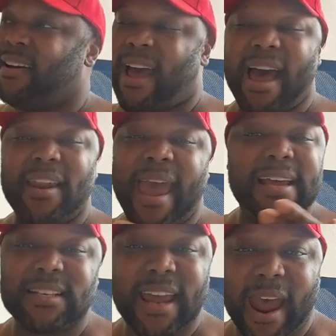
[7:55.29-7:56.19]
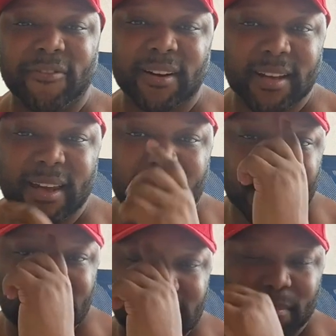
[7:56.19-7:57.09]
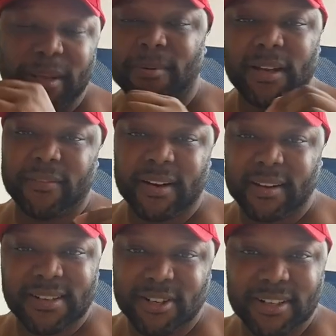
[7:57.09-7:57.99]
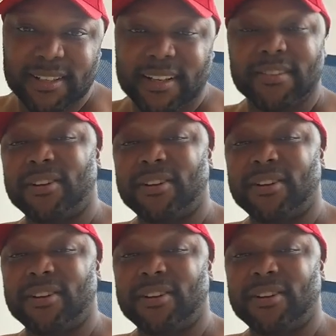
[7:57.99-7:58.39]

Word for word: how nasty Africa is and the people living in the streets and stuff.